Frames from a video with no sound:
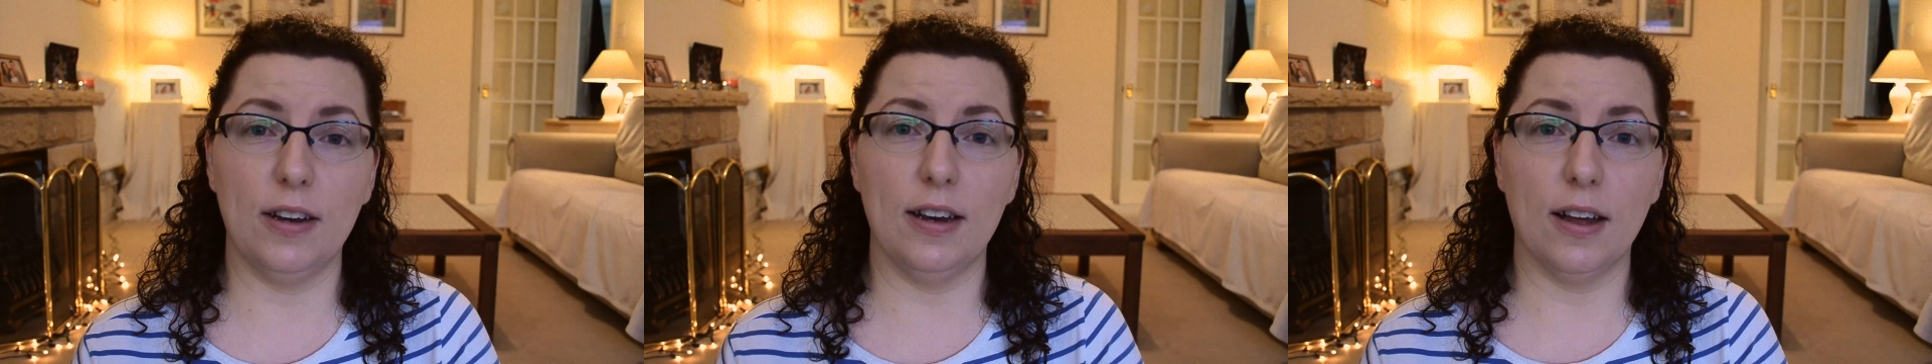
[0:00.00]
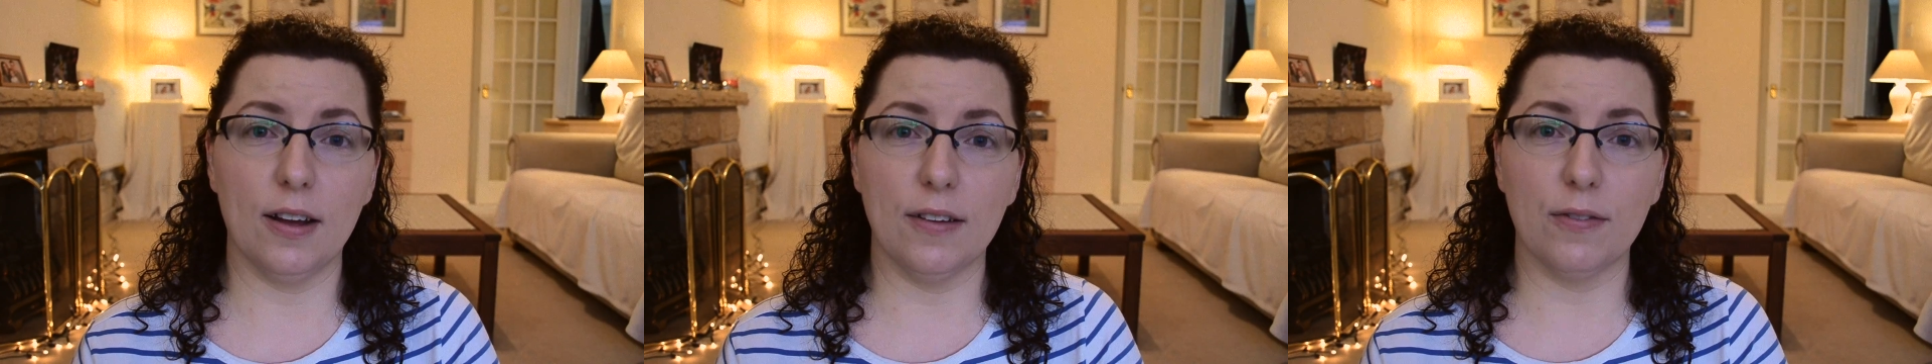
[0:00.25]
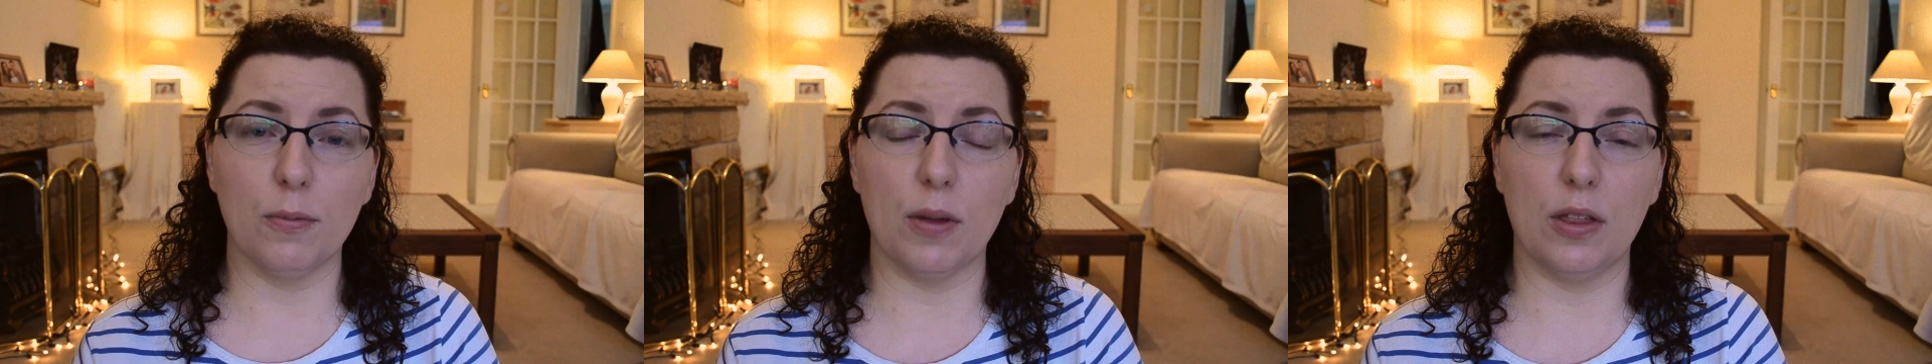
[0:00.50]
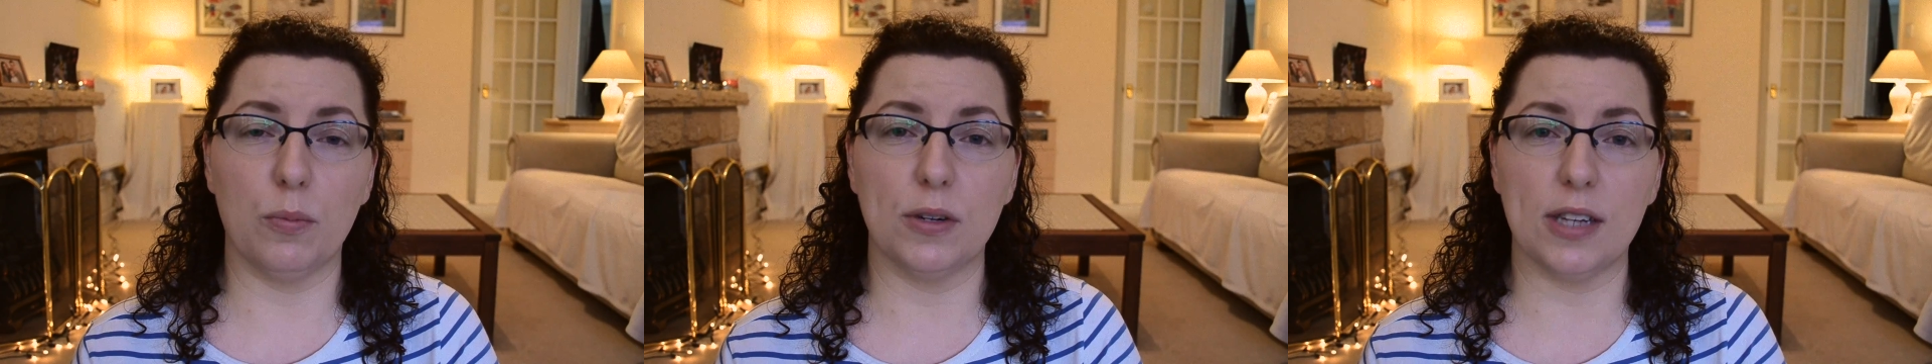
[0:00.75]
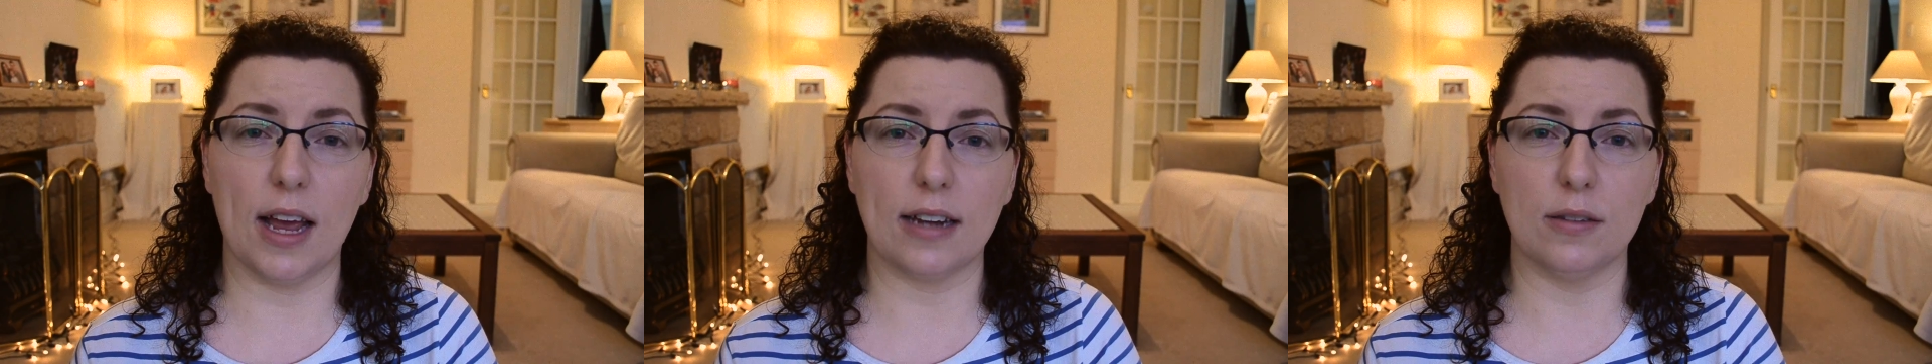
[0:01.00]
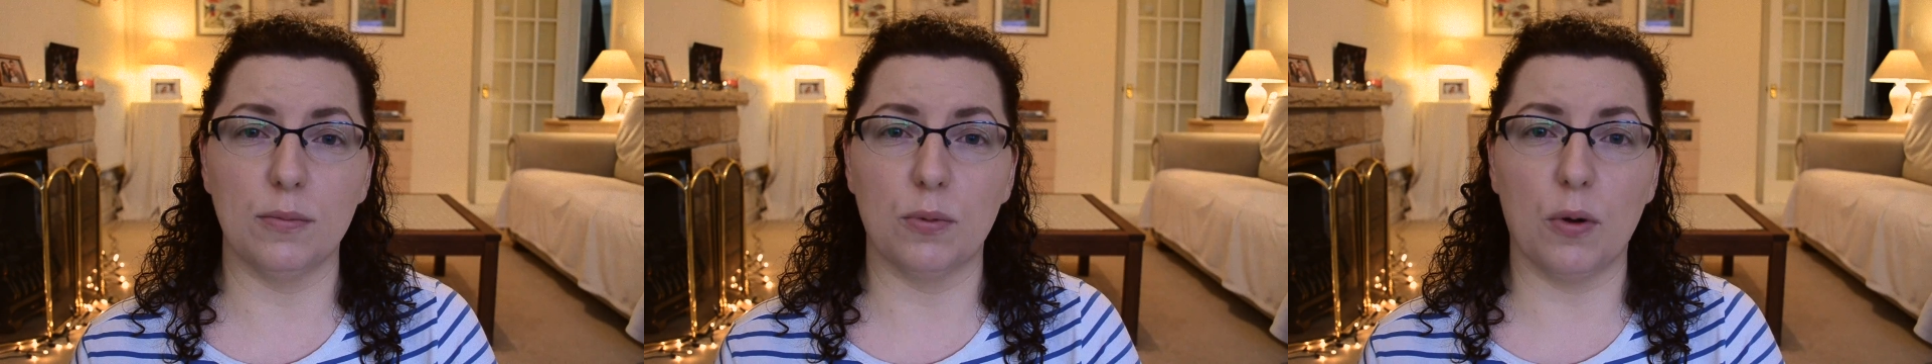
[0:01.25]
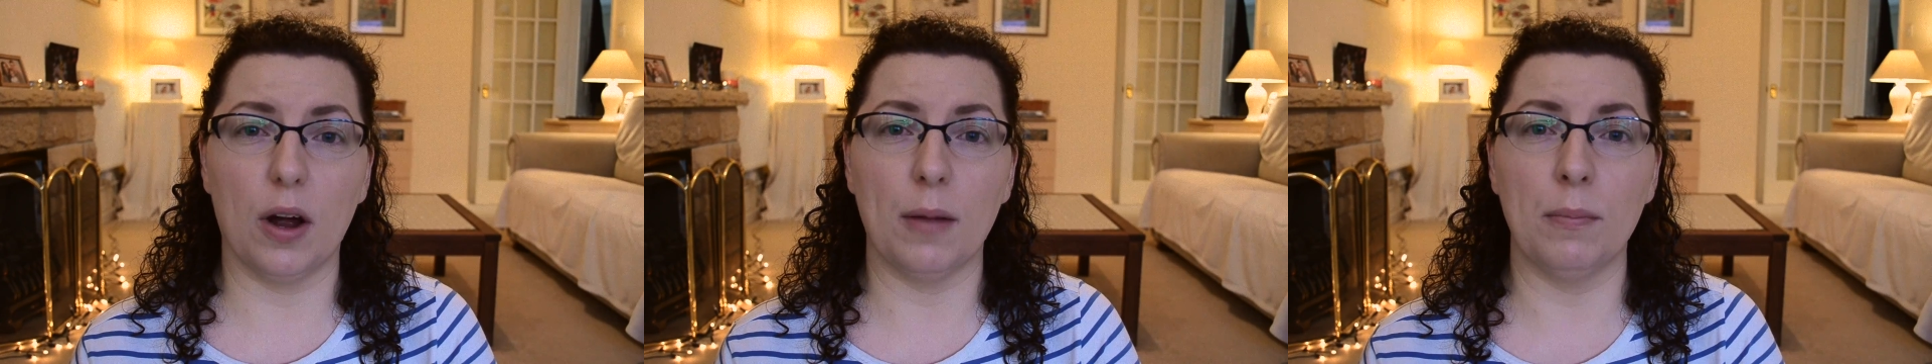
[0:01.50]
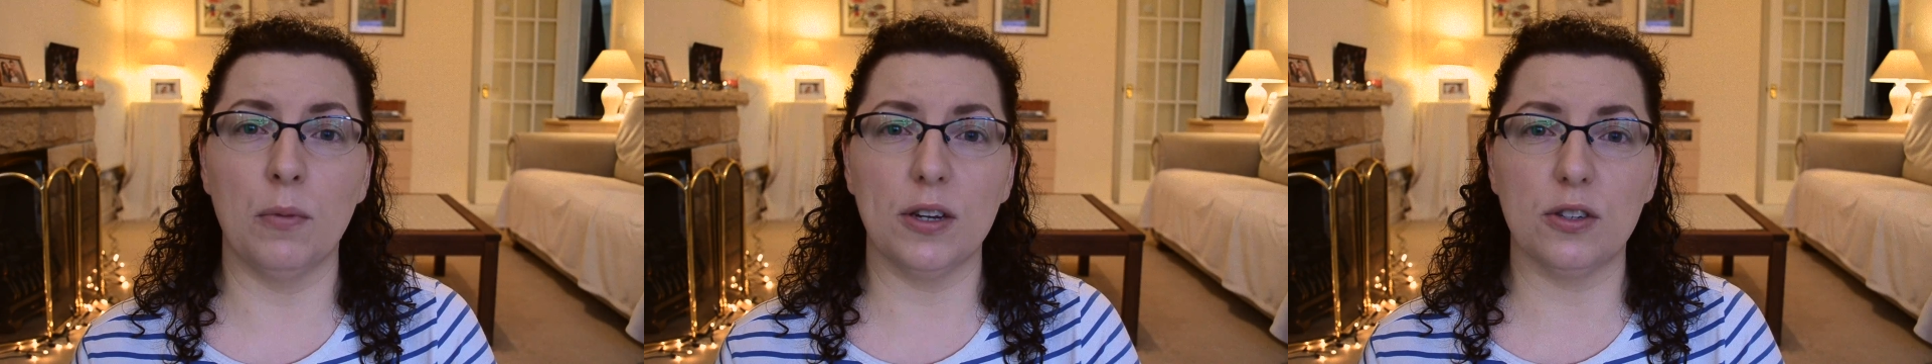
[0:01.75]
love with the Protect and
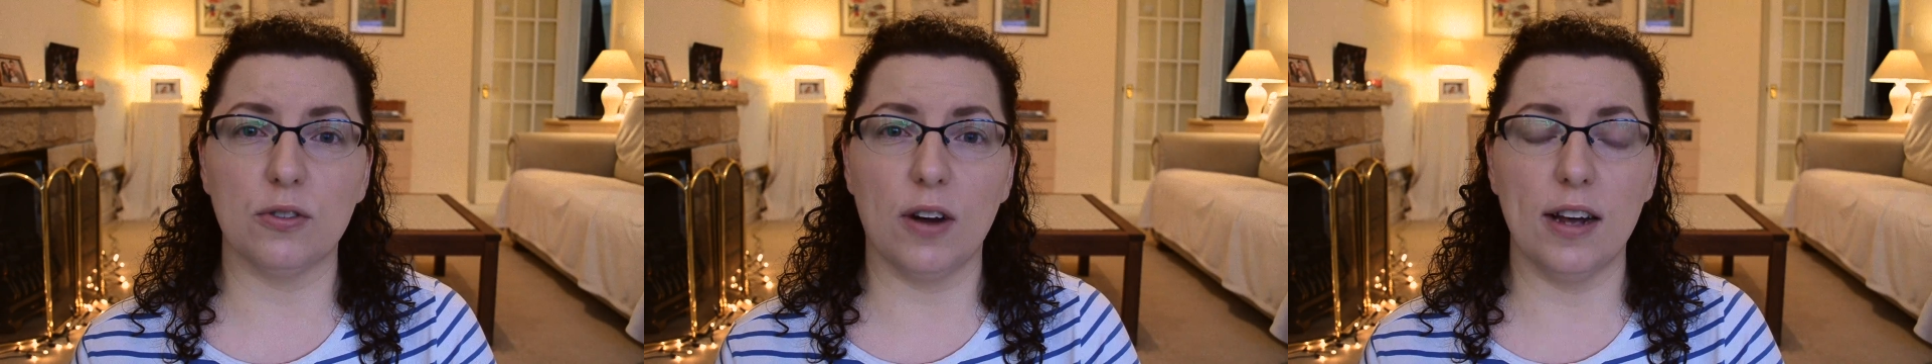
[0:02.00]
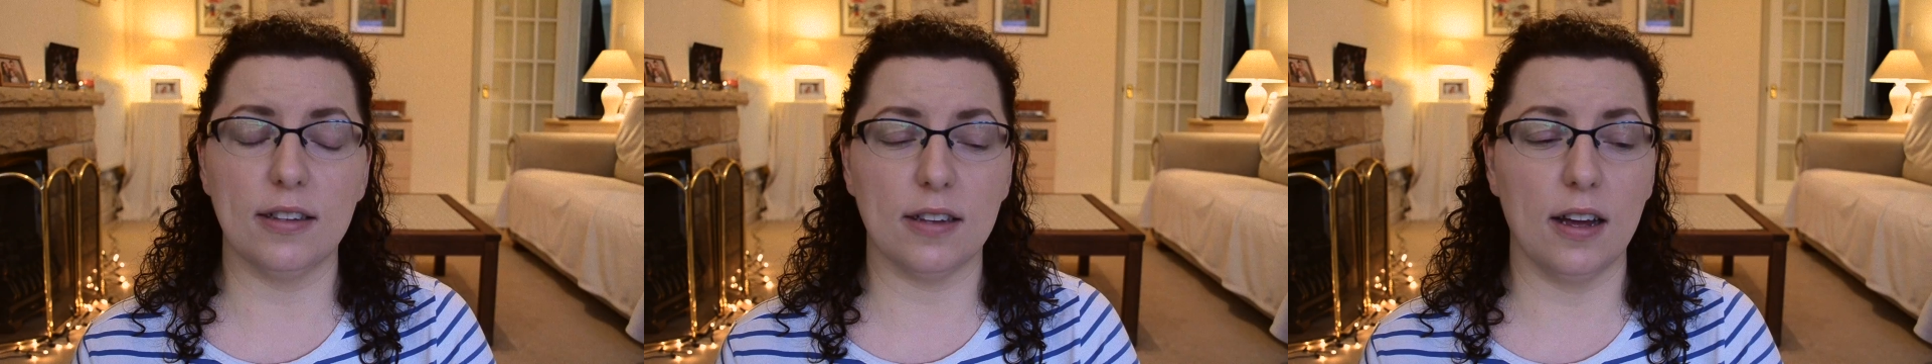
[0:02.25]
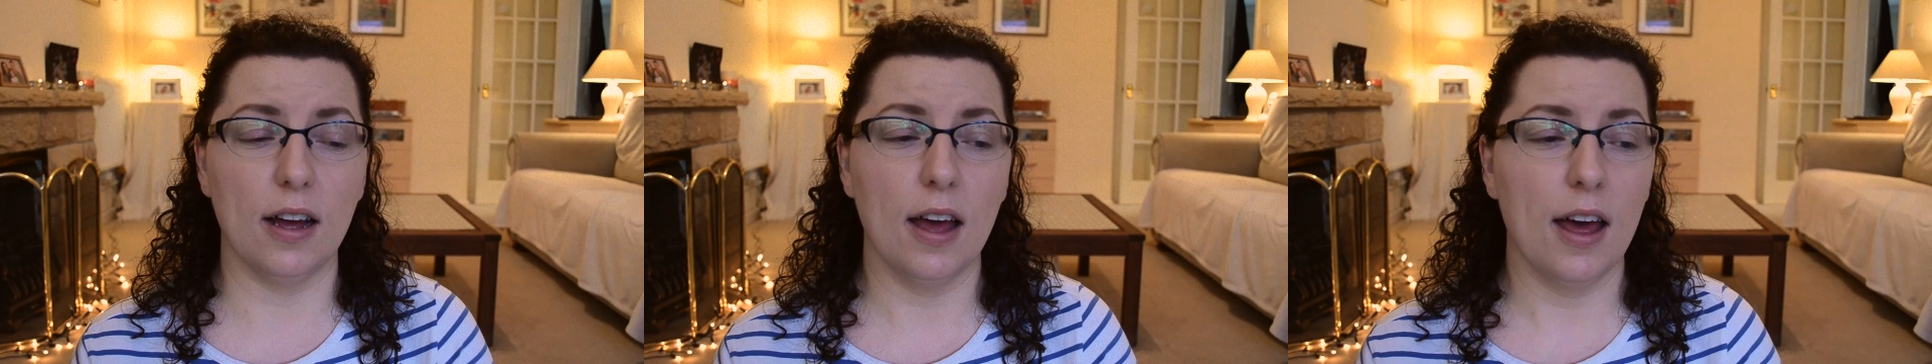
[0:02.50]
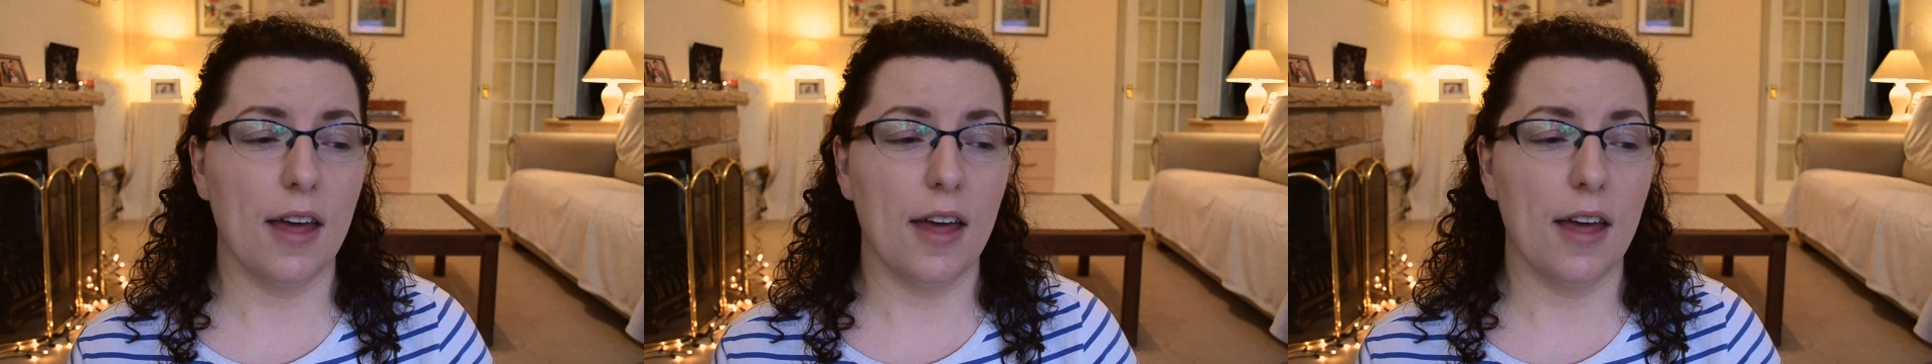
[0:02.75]
Prime Moisturiser.